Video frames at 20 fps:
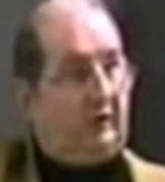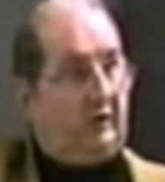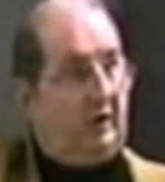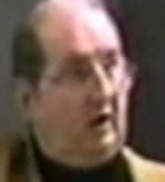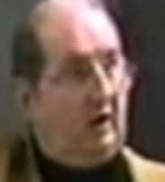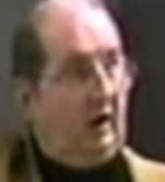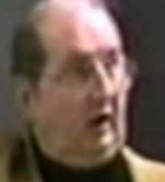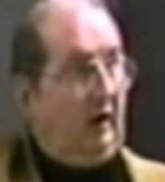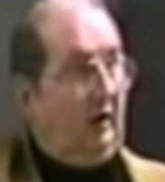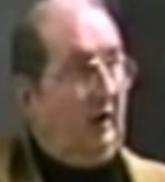
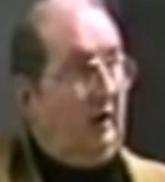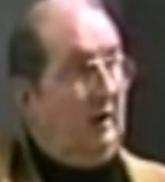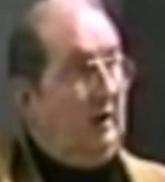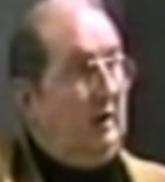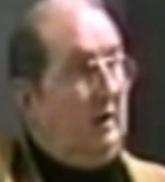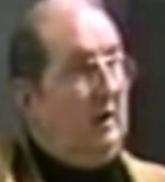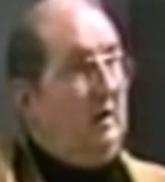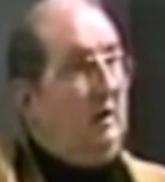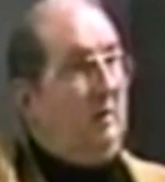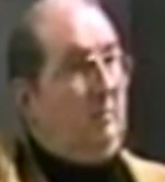star.
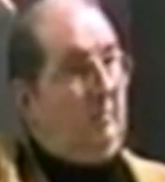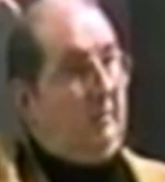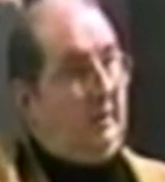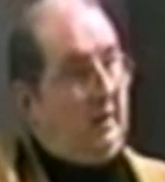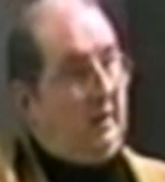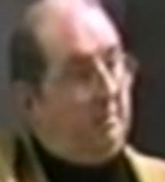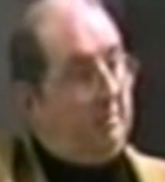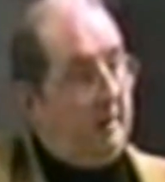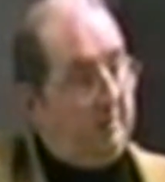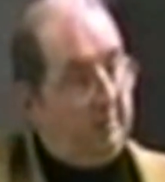
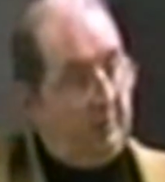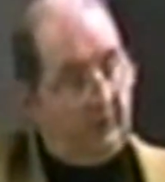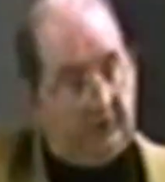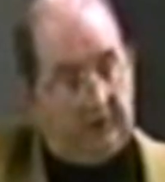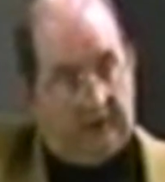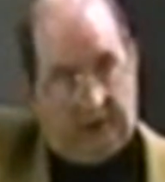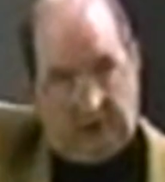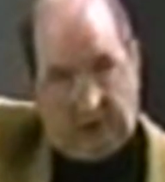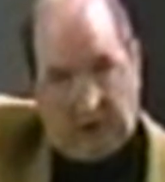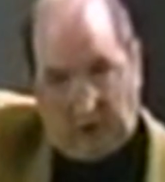Many people
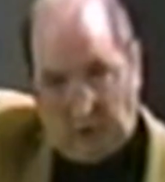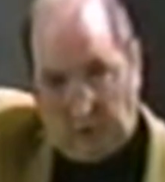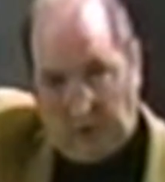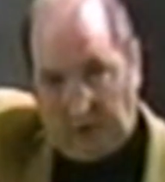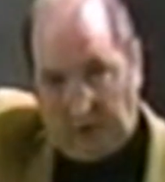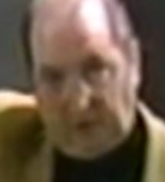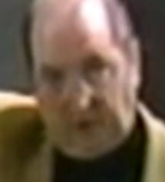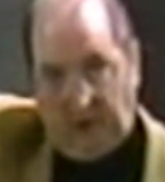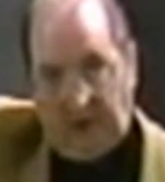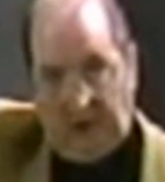think the
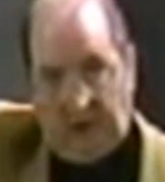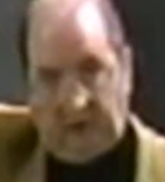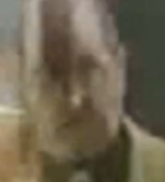crescent